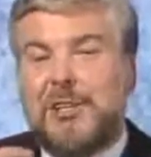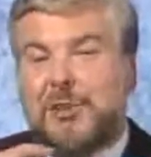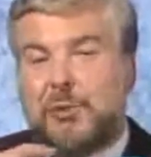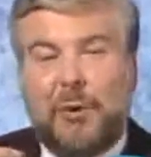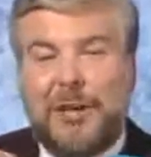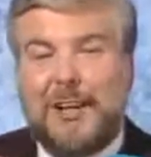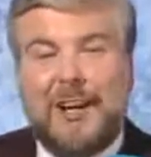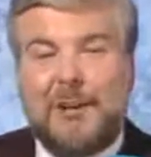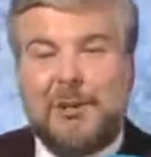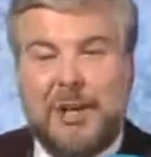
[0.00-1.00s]

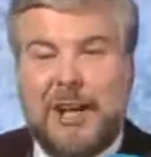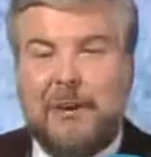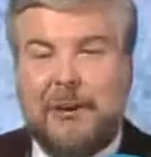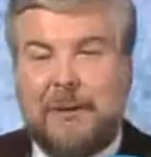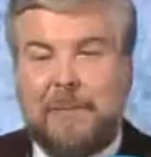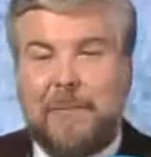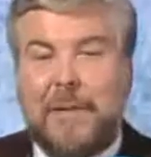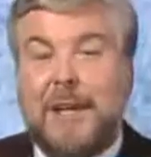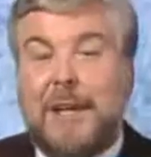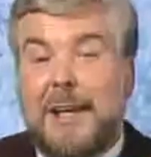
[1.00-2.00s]
$20 an hour.
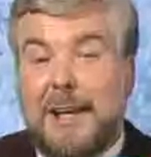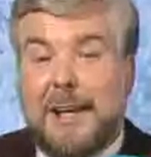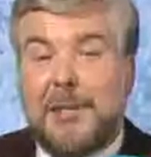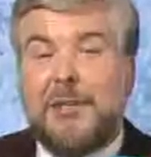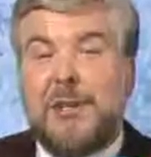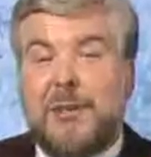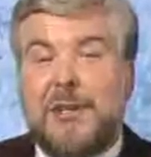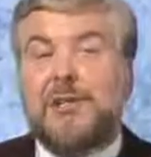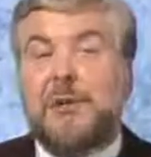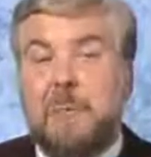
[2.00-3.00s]
Is
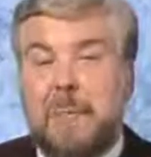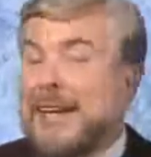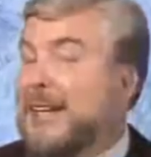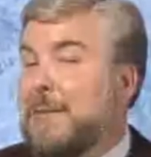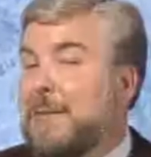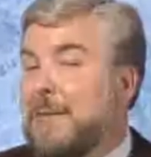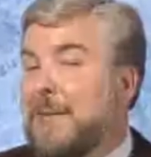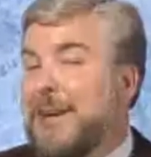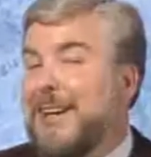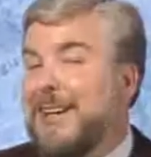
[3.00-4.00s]
this making me
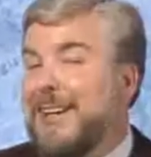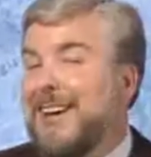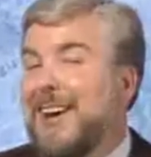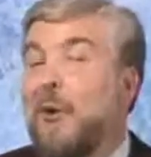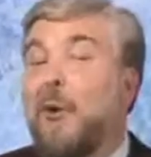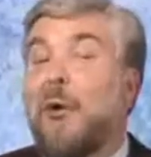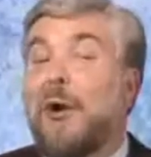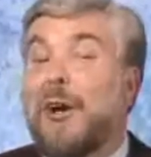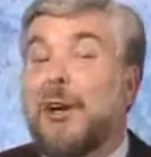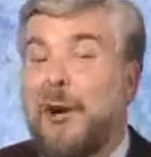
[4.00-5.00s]
money,
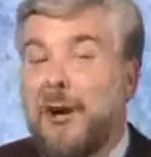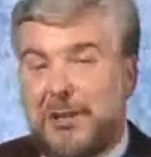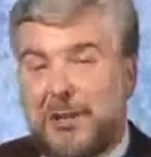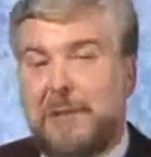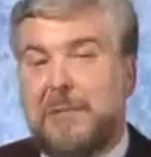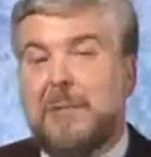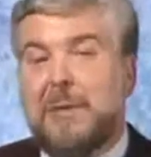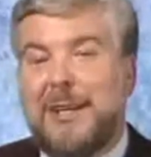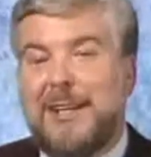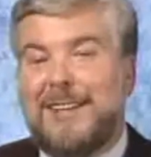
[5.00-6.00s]
or costing me
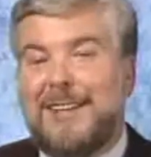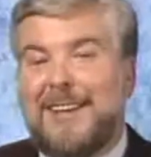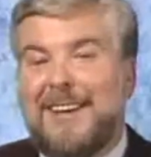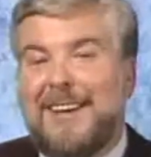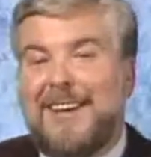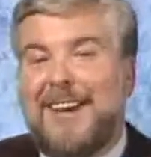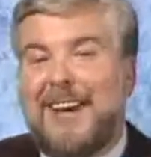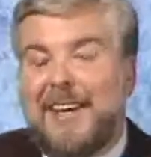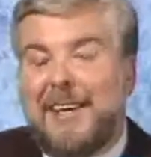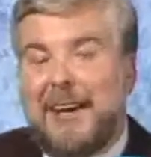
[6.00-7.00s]
money? And